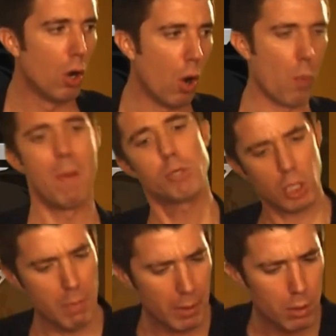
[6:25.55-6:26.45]
Oh, maybe she
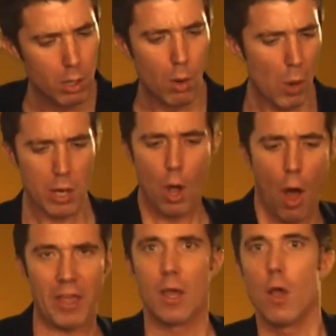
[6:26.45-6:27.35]
text me back. Wait,
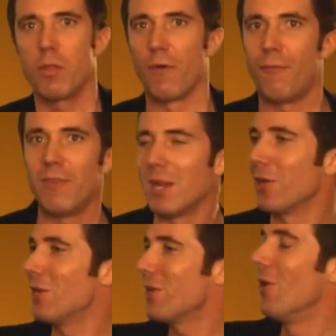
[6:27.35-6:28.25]
like
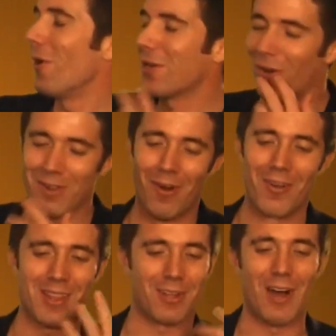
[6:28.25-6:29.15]

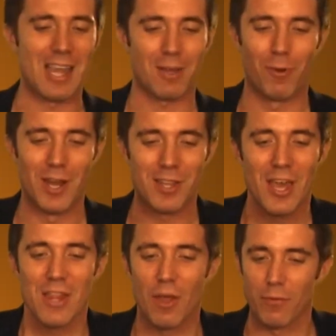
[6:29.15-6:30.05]
always the classic one is
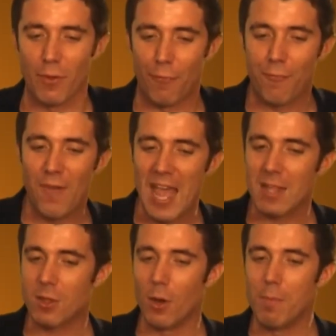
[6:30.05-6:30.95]
the
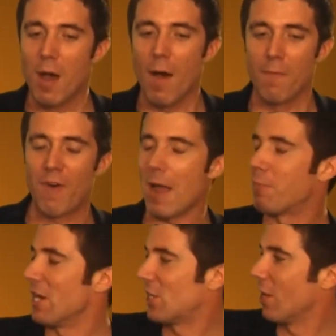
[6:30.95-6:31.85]
phantom
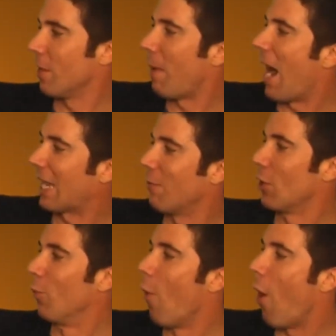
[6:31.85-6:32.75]
vibration in the pocket where
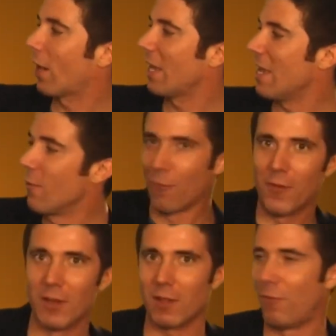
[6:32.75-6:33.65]
you're walking and you
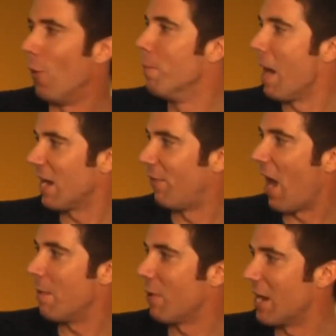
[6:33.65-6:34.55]
feel like the phone might have
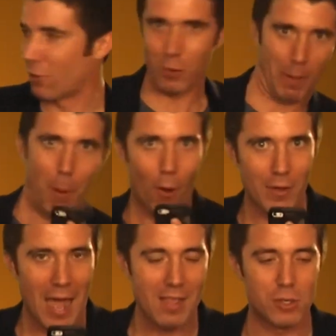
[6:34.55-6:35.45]
vibrated, so you can pull
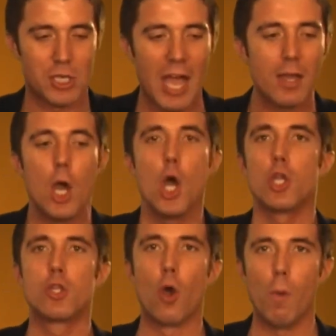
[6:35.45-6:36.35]
it out and you check.
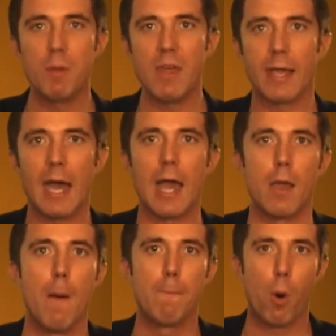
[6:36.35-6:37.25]
Don't be that guy.
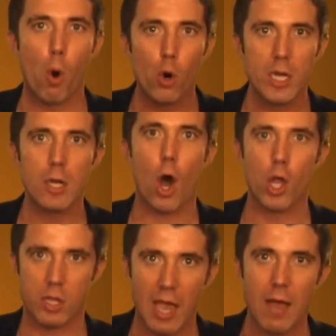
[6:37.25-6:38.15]
Put it
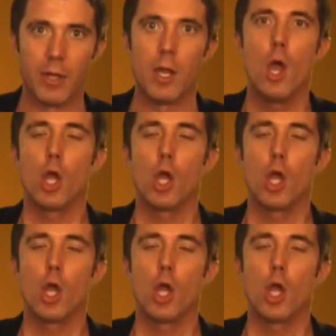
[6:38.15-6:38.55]
on silent.